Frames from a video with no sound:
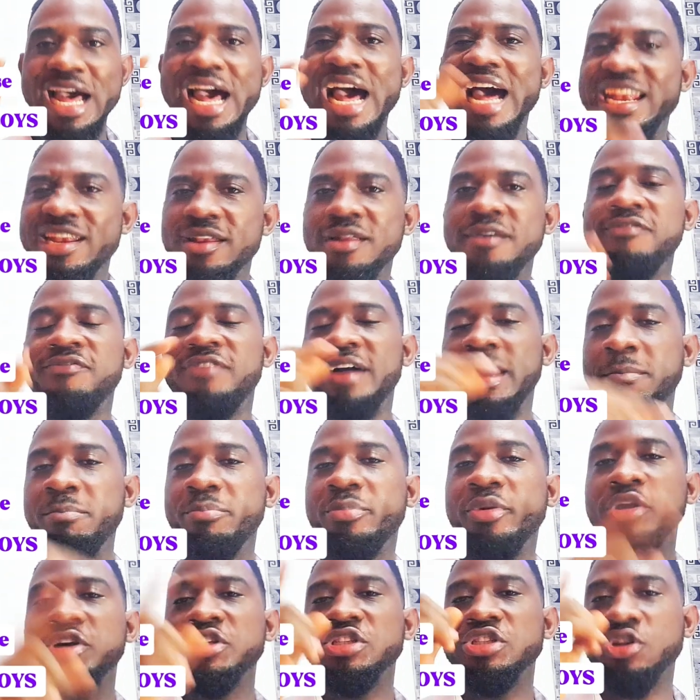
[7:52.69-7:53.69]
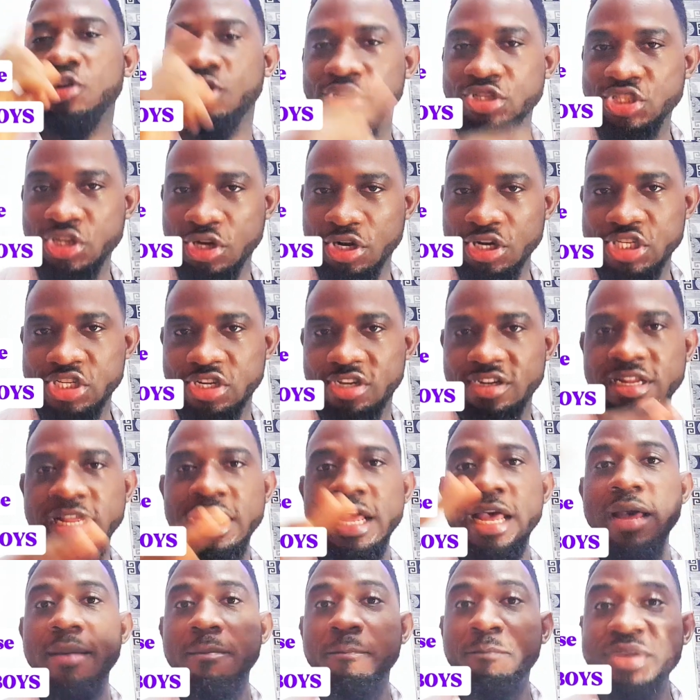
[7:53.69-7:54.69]
and the FANBOYS conjunction
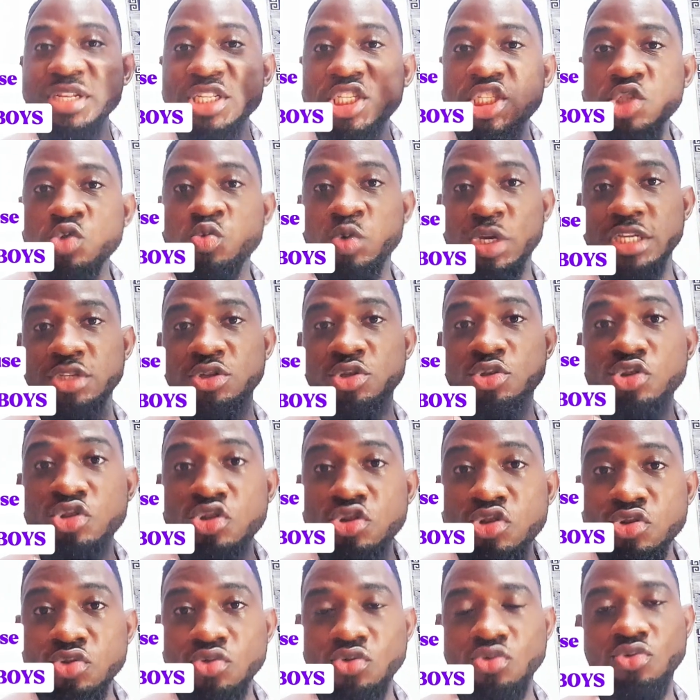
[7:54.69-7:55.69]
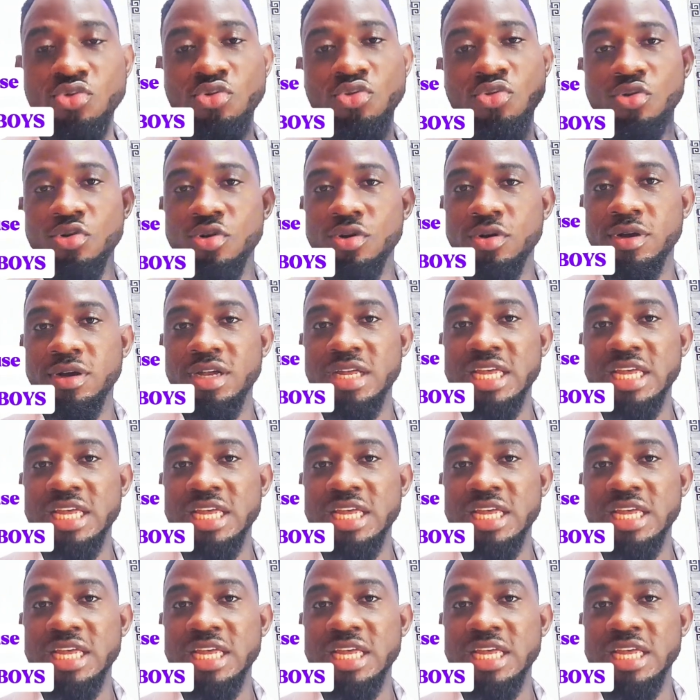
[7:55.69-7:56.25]
between two